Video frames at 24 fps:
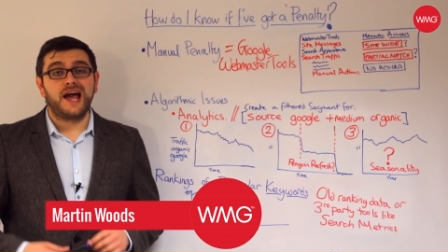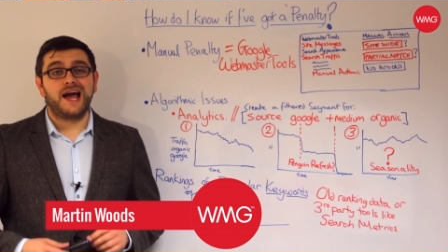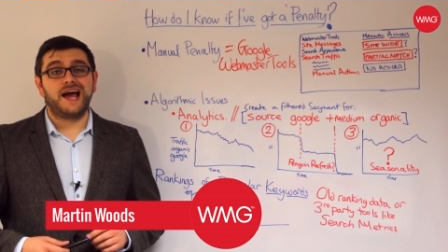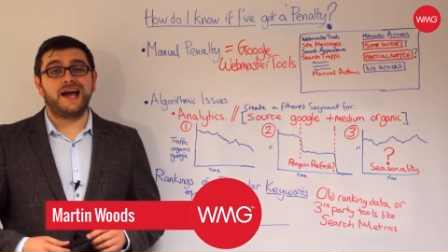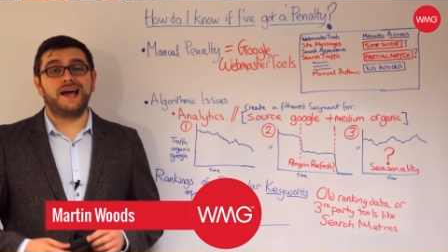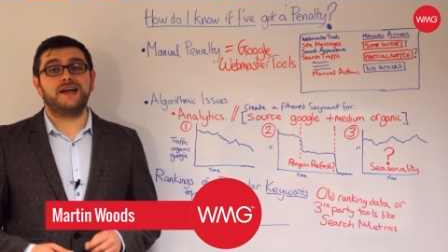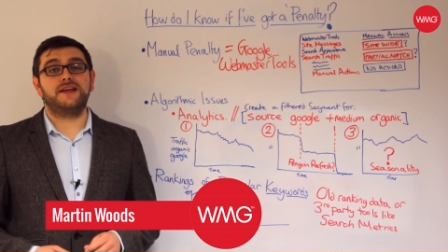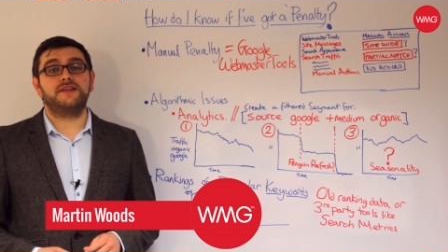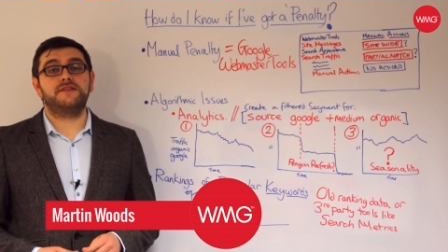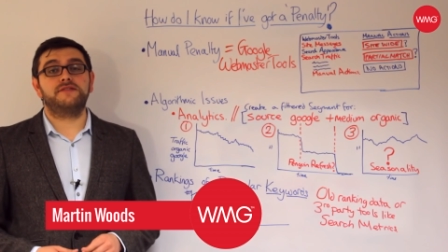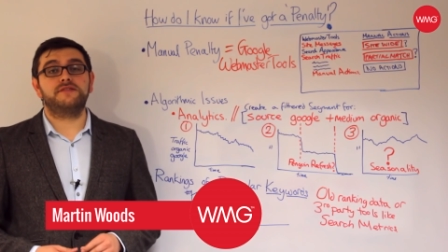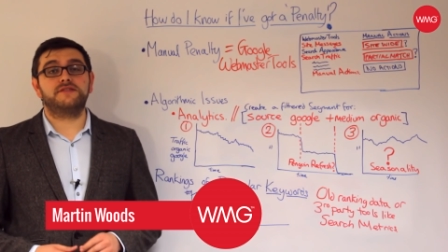
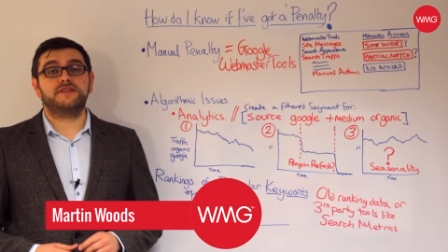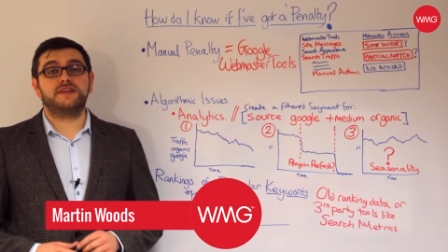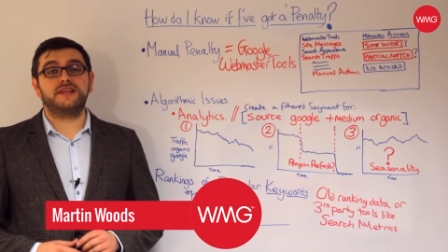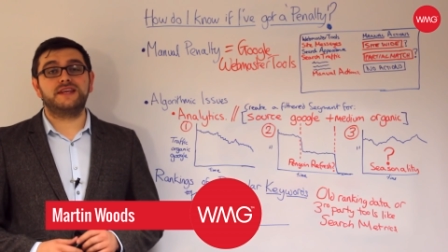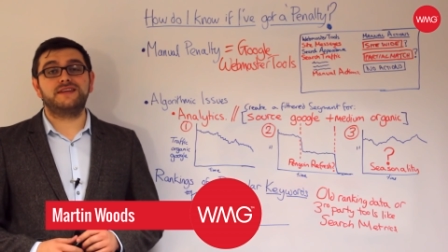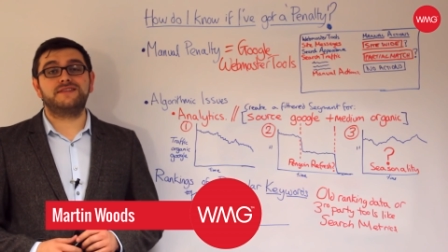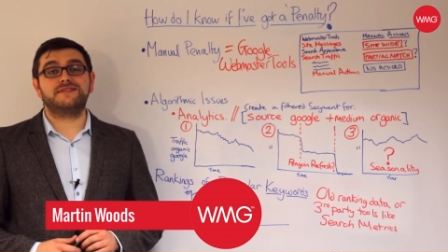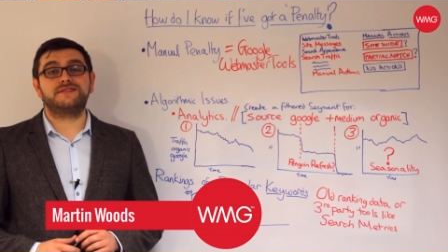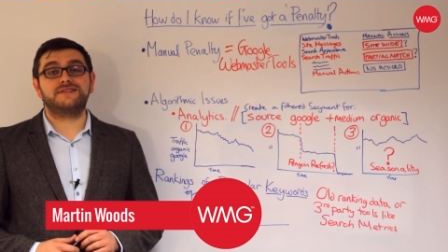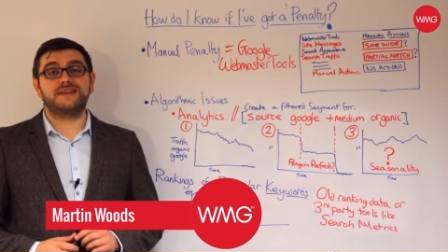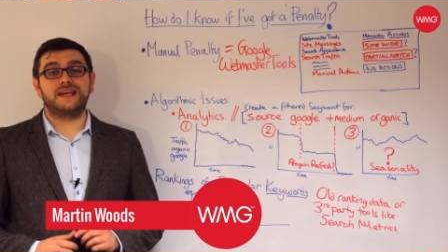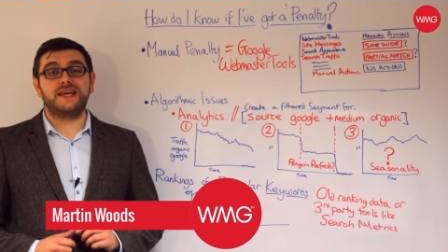and
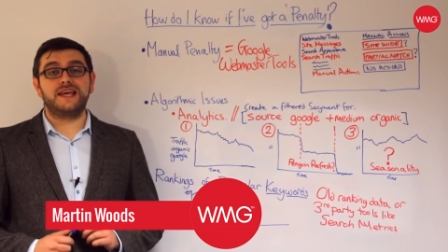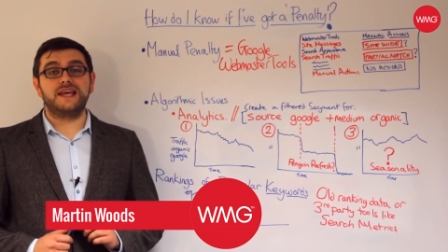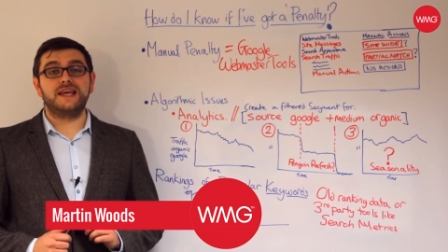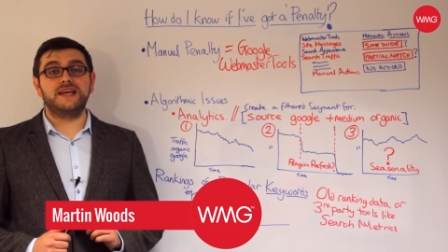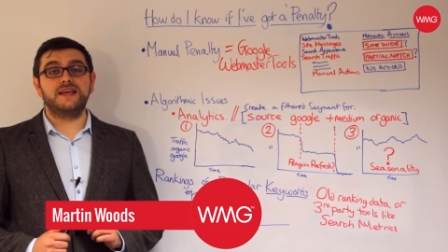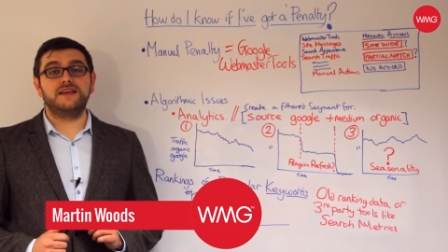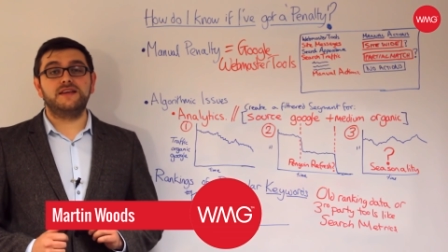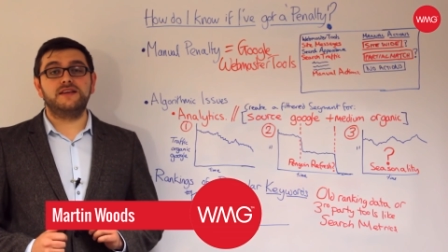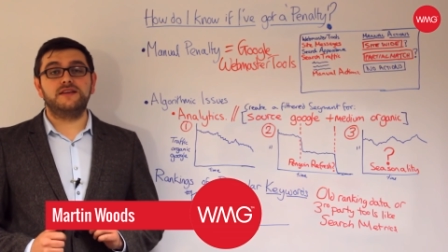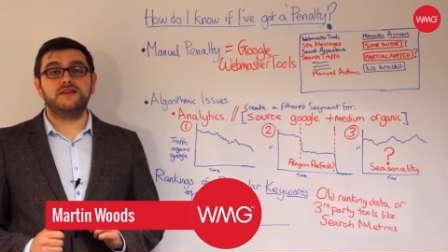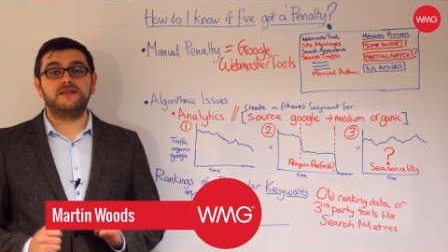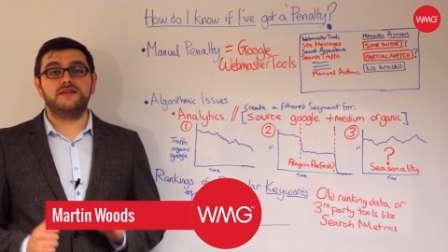this
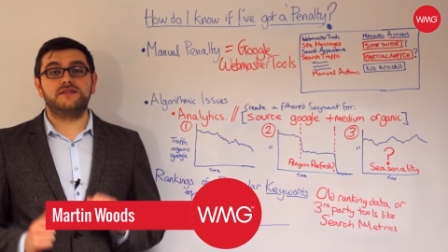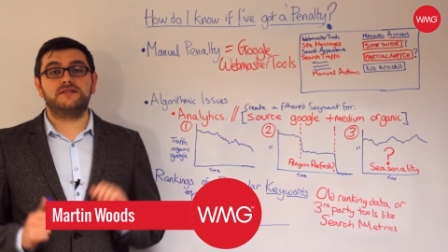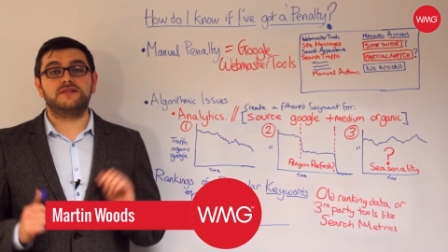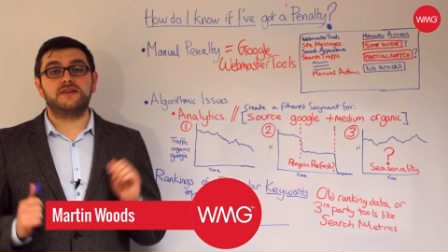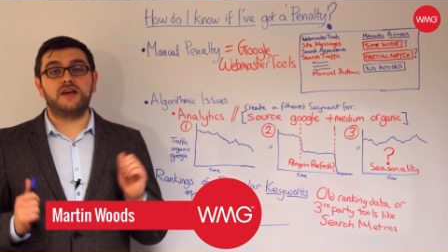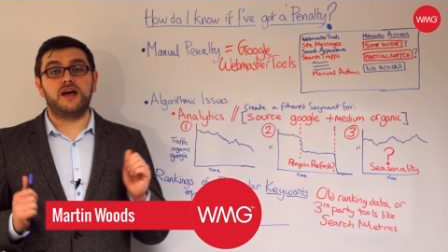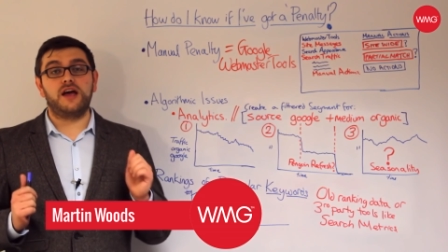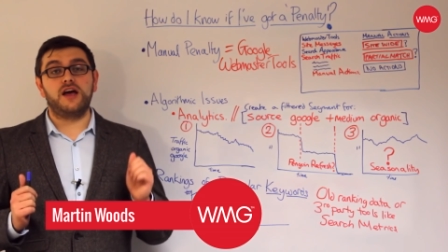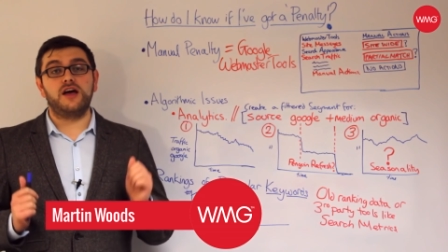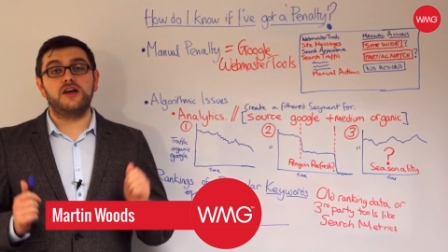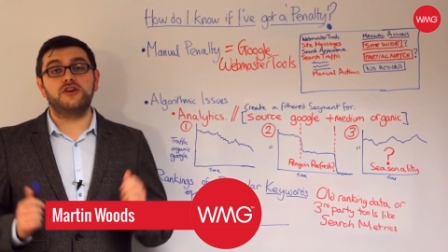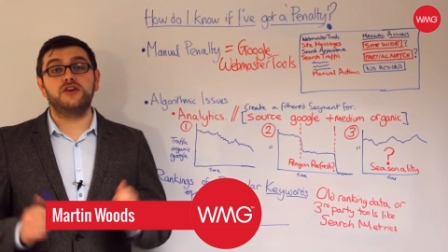is
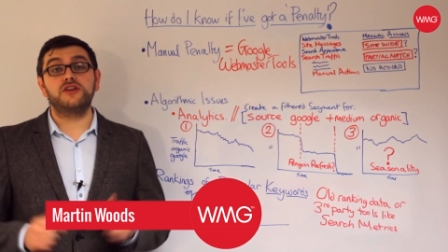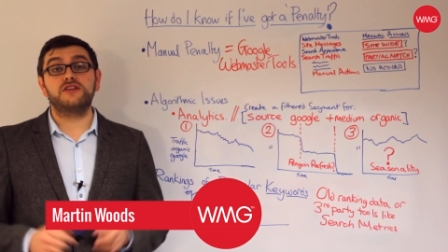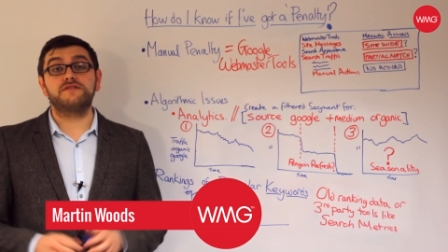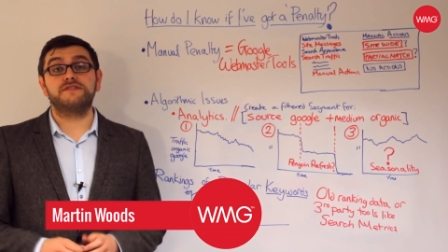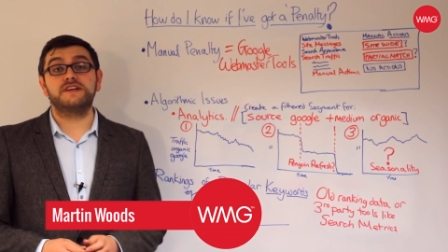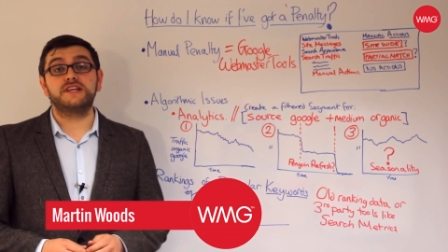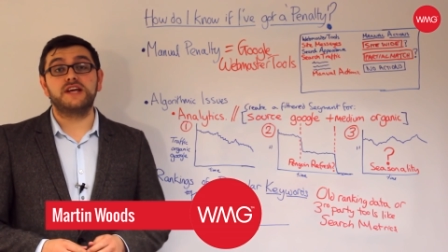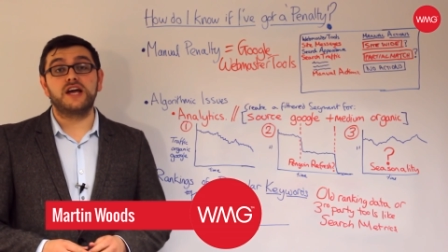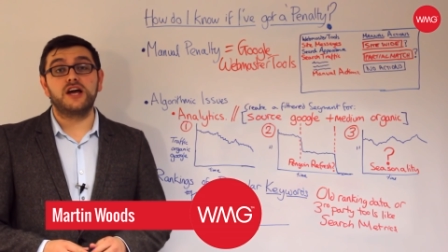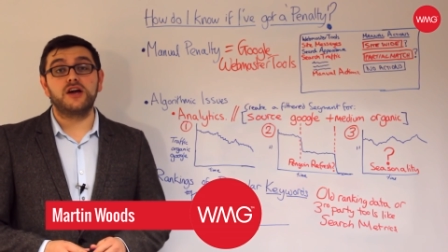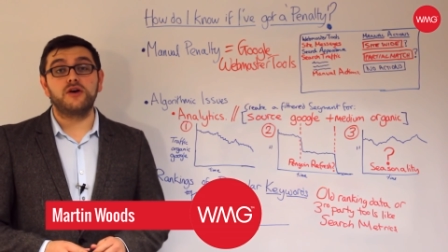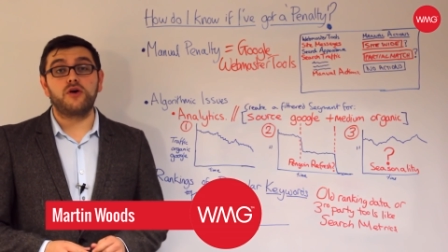another
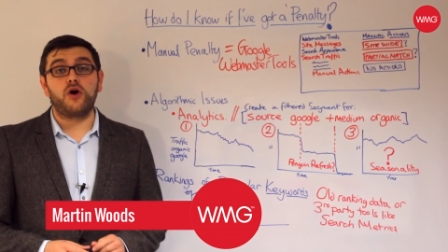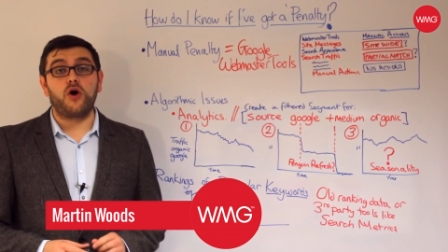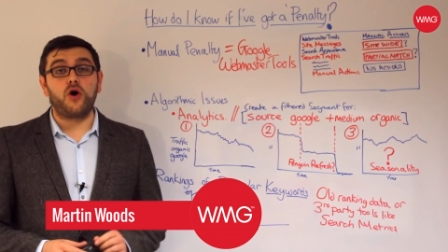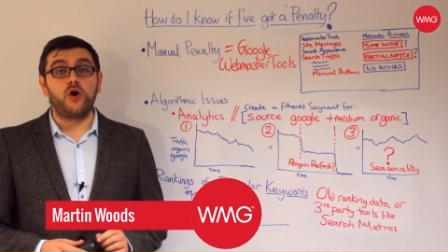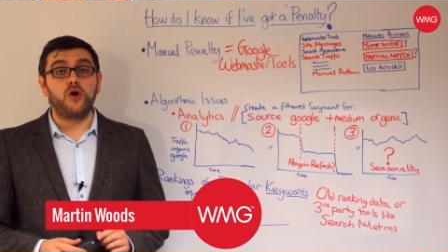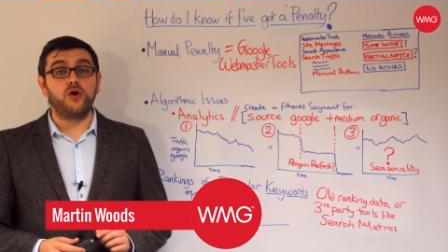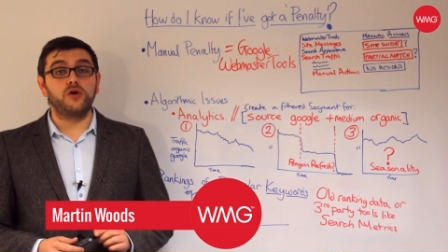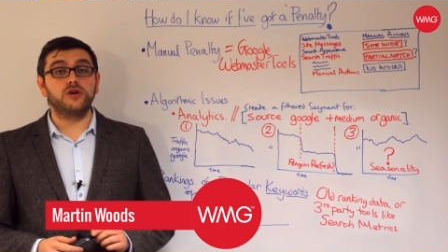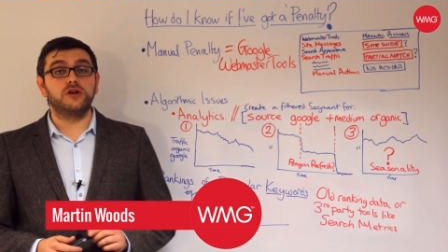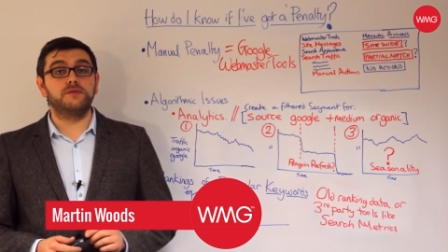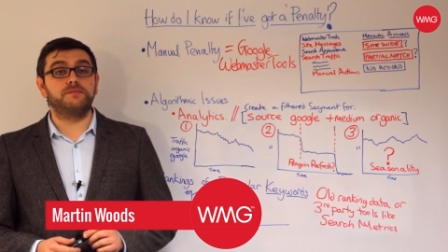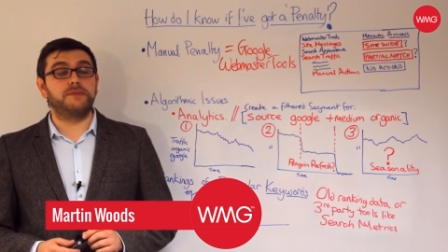video all